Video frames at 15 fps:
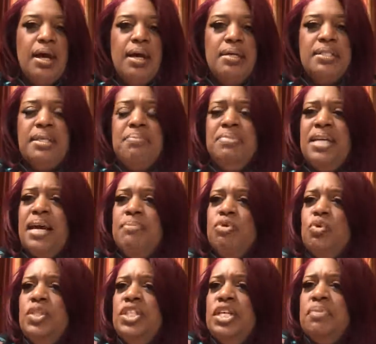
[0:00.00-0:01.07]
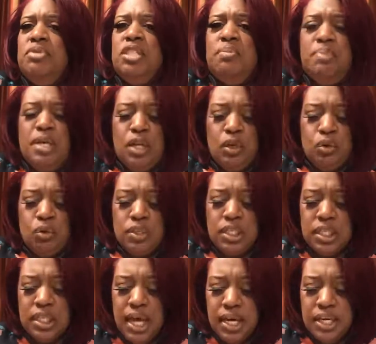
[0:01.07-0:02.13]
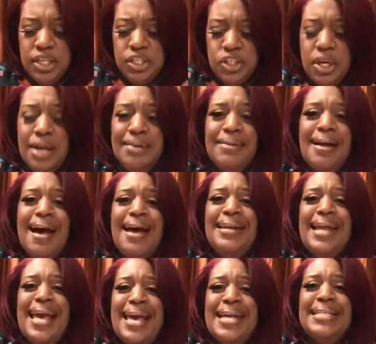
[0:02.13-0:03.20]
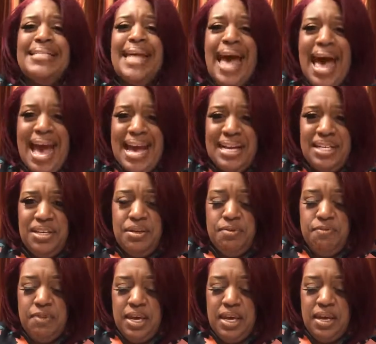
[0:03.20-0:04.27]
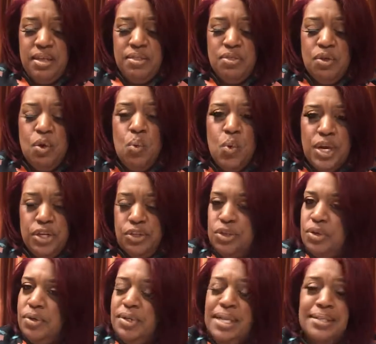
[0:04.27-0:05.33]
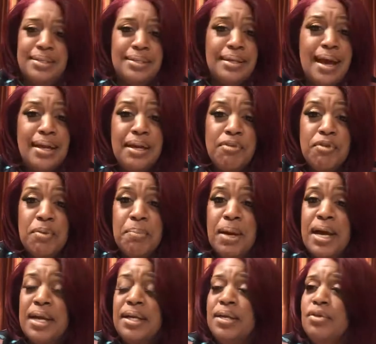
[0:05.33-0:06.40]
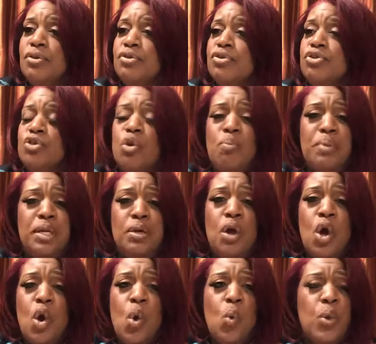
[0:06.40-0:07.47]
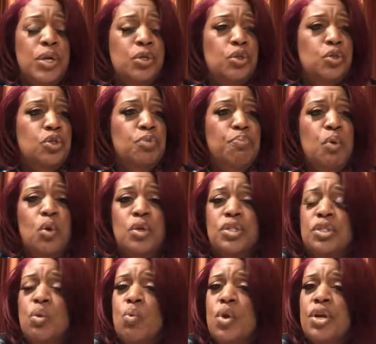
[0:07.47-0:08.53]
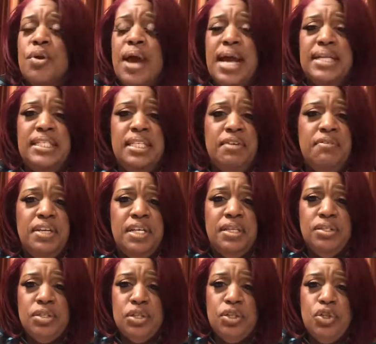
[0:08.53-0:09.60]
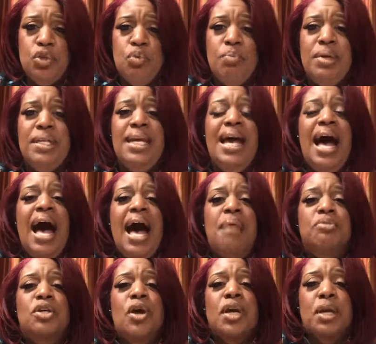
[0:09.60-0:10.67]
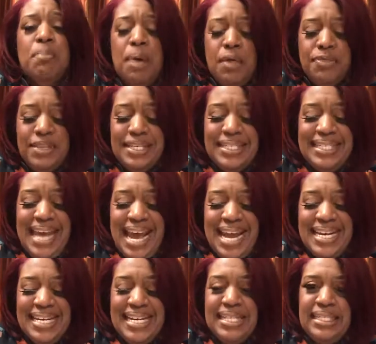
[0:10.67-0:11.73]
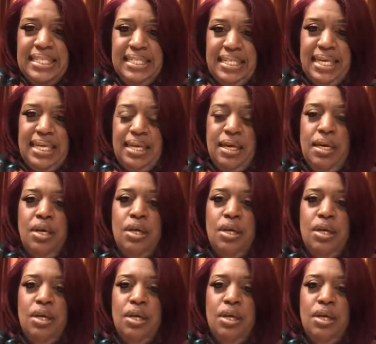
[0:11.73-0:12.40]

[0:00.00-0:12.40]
Sometimes we tend to be a little sluggish, not as active in the winter. That's not everybody. There's so many winter sports and winter activities to do, but I'm talking about the tendency